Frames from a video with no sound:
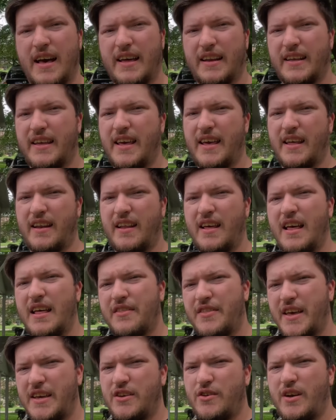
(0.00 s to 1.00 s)
And again,
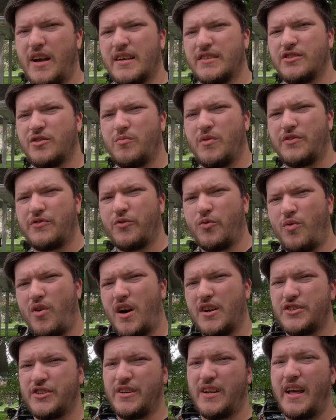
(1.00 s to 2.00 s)
thank you guys so much for
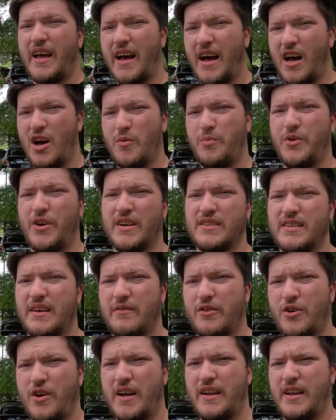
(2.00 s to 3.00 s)
watching. I hope you guys have
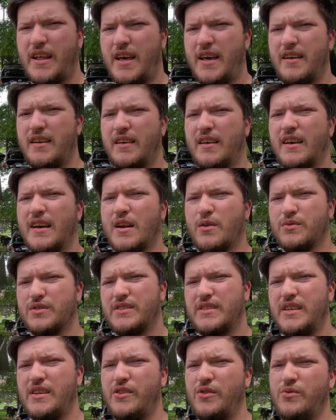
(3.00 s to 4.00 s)
a great day, and I will
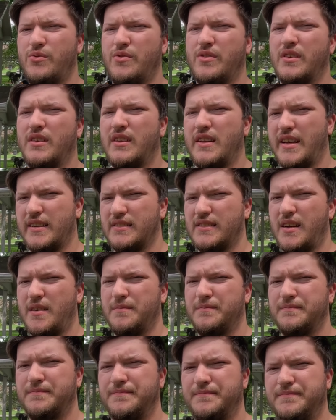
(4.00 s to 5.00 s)
see you next time.